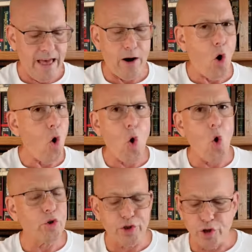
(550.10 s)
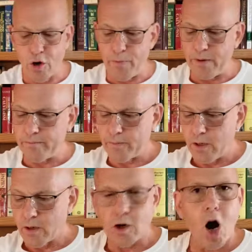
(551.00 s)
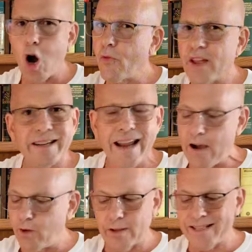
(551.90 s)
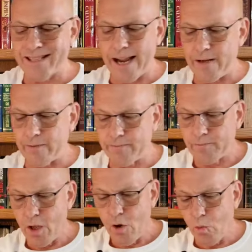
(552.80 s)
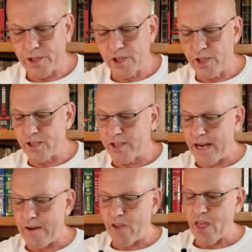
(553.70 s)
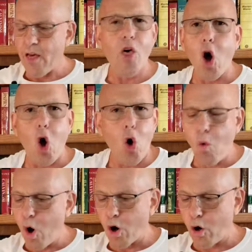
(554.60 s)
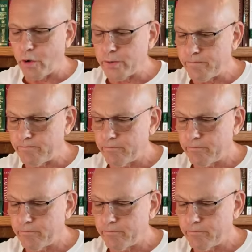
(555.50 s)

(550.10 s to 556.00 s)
that old serpent called the devil and Satan, which deceiveth the whole world.